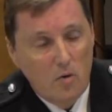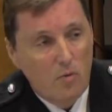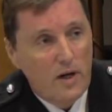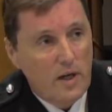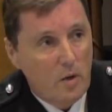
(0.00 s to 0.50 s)

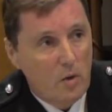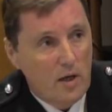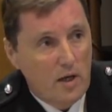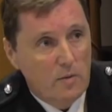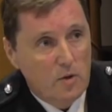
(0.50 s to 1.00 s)
radio
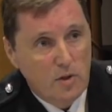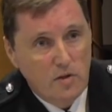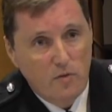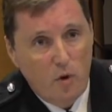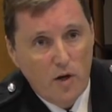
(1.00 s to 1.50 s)
link between
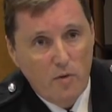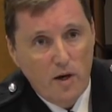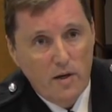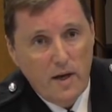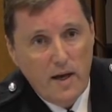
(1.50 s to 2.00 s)
the
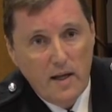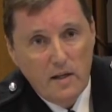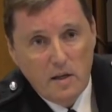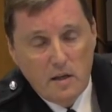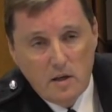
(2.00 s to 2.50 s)
fireground
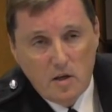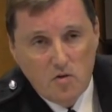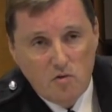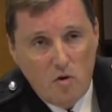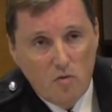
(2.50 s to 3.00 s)
and the
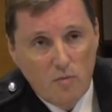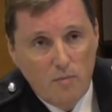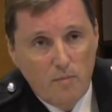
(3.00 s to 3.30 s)
control room.